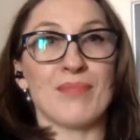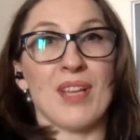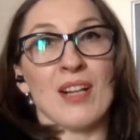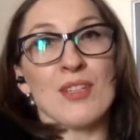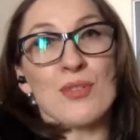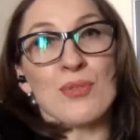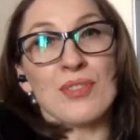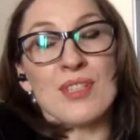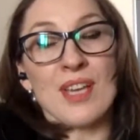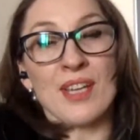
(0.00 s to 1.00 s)
also
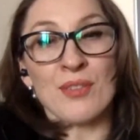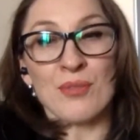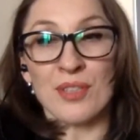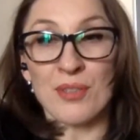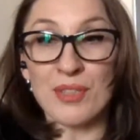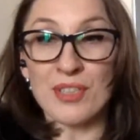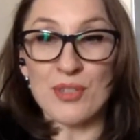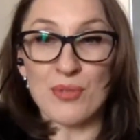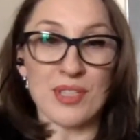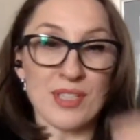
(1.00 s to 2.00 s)
deciding on career
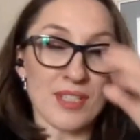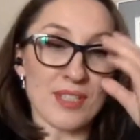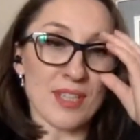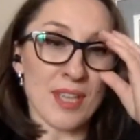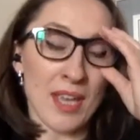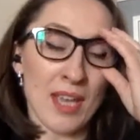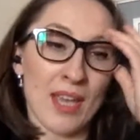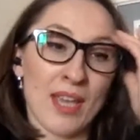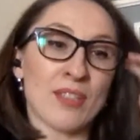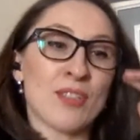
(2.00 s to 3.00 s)
choices.
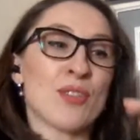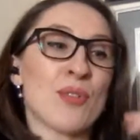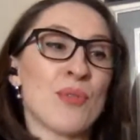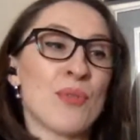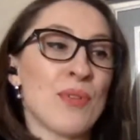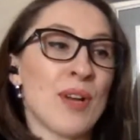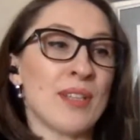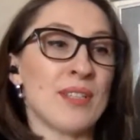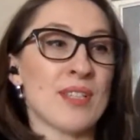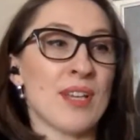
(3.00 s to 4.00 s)
And so
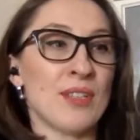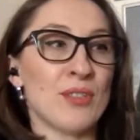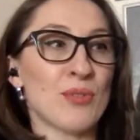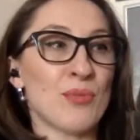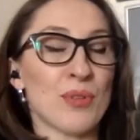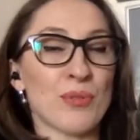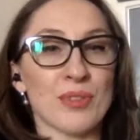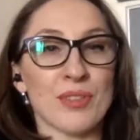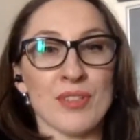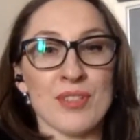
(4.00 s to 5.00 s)
I decided to work
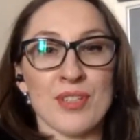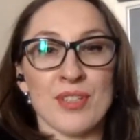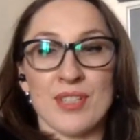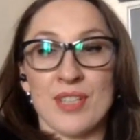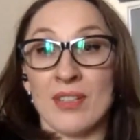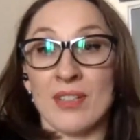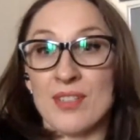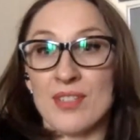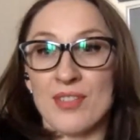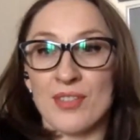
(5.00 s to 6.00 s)
with girls that are as young
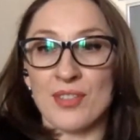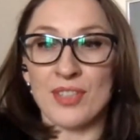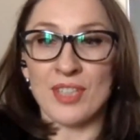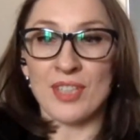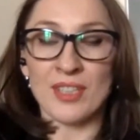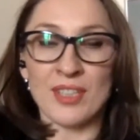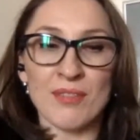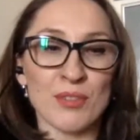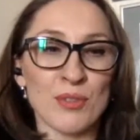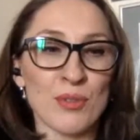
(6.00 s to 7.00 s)
as 13,
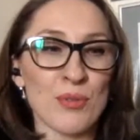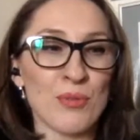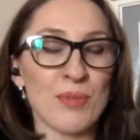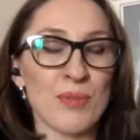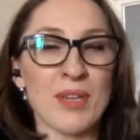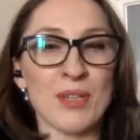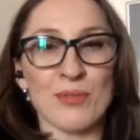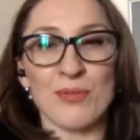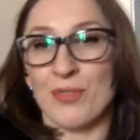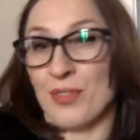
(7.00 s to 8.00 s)
even though we make
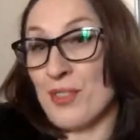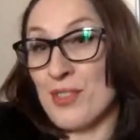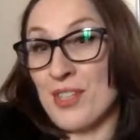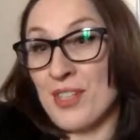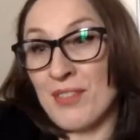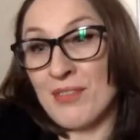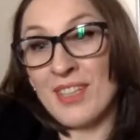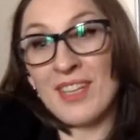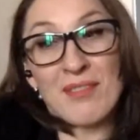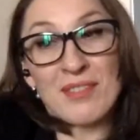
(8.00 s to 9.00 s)
room for girls that are even
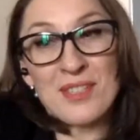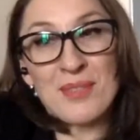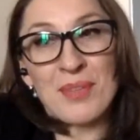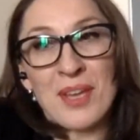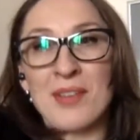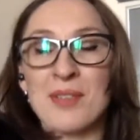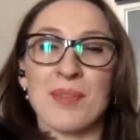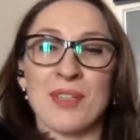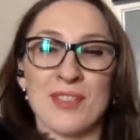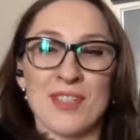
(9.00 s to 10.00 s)
11 sometimes,
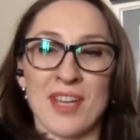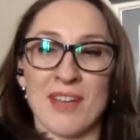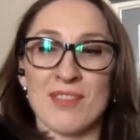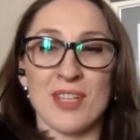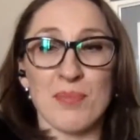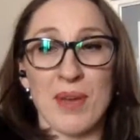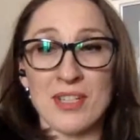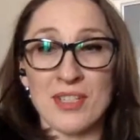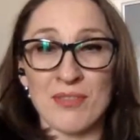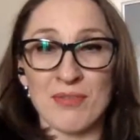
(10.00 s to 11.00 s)
because they have such
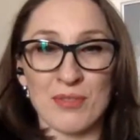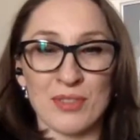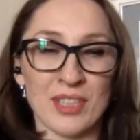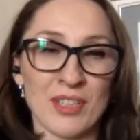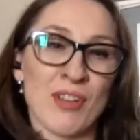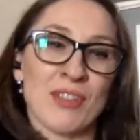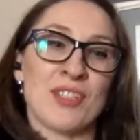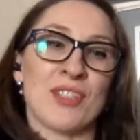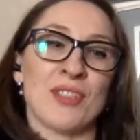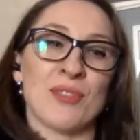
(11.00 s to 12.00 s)
passion for
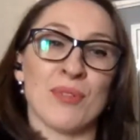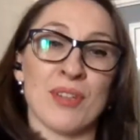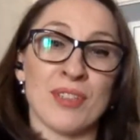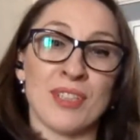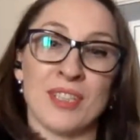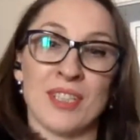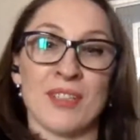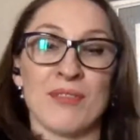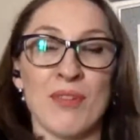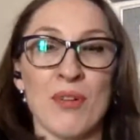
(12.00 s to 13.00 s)
technology and to learn and
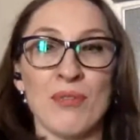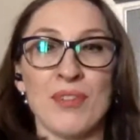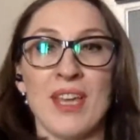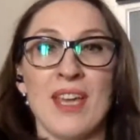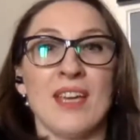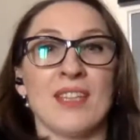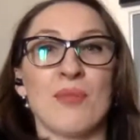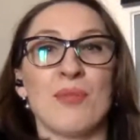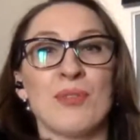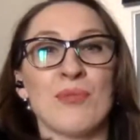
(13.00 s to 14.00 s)
get involved,
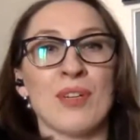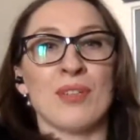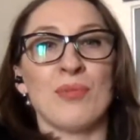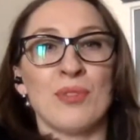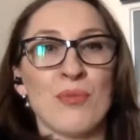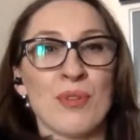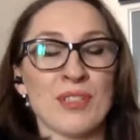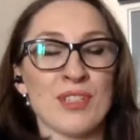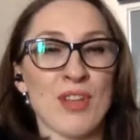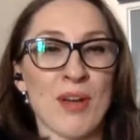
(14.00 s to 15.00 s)
that we don't want
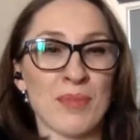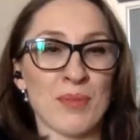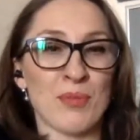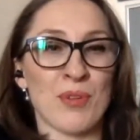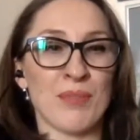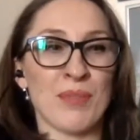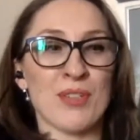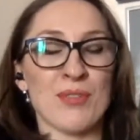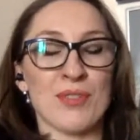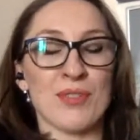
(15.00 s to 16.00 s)
to stop them. We want to
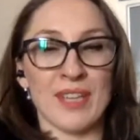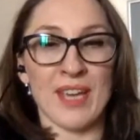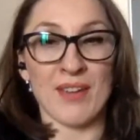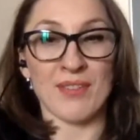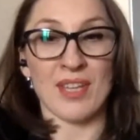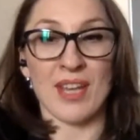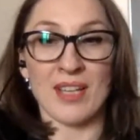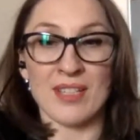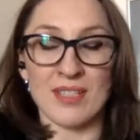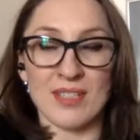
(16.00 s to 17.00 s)
make sure that they have that
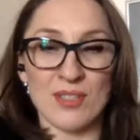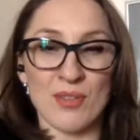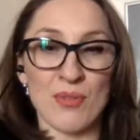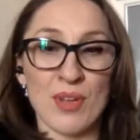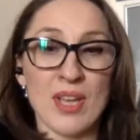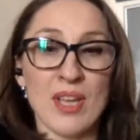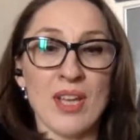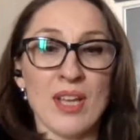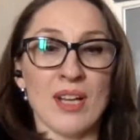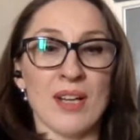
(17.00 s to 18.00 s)
access. So
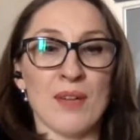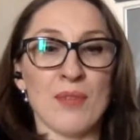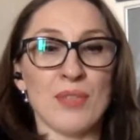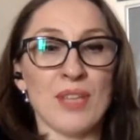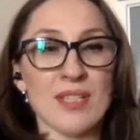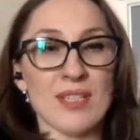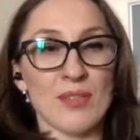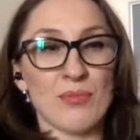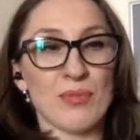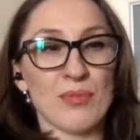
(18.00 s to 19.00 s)
with that
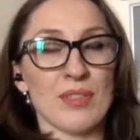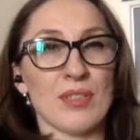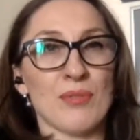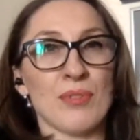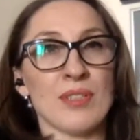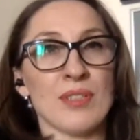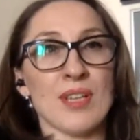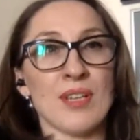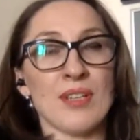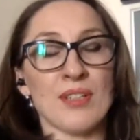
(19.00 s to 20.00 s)
said, when we
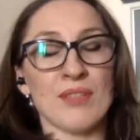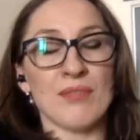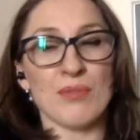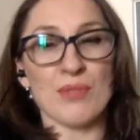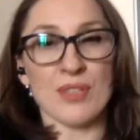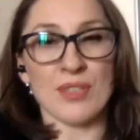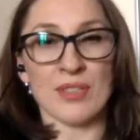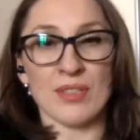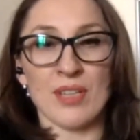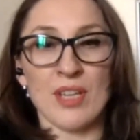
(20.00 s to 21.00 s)
started
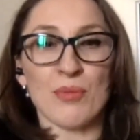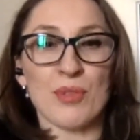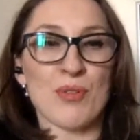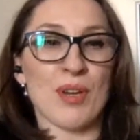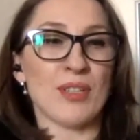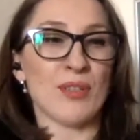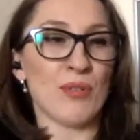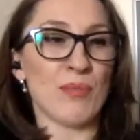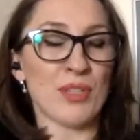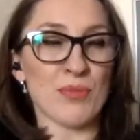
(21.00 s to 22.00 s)
Revolution, we tried a
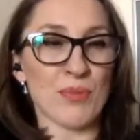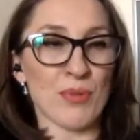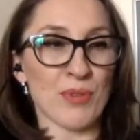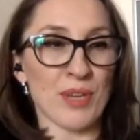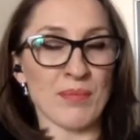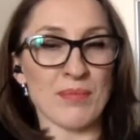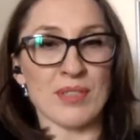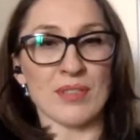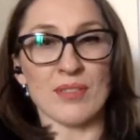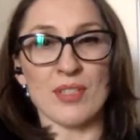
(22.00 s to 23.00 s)
whole bunch of
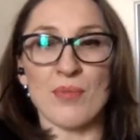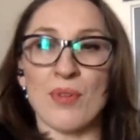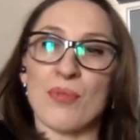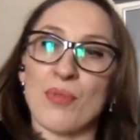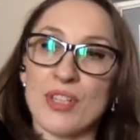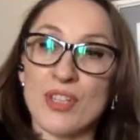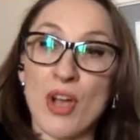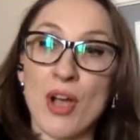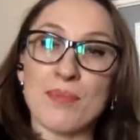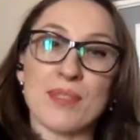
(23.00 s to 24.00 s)
programs and smaller
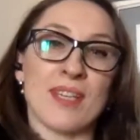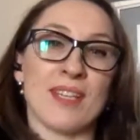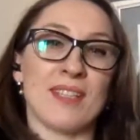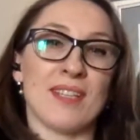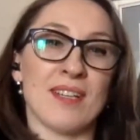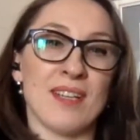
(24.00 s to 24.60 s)
workshops, and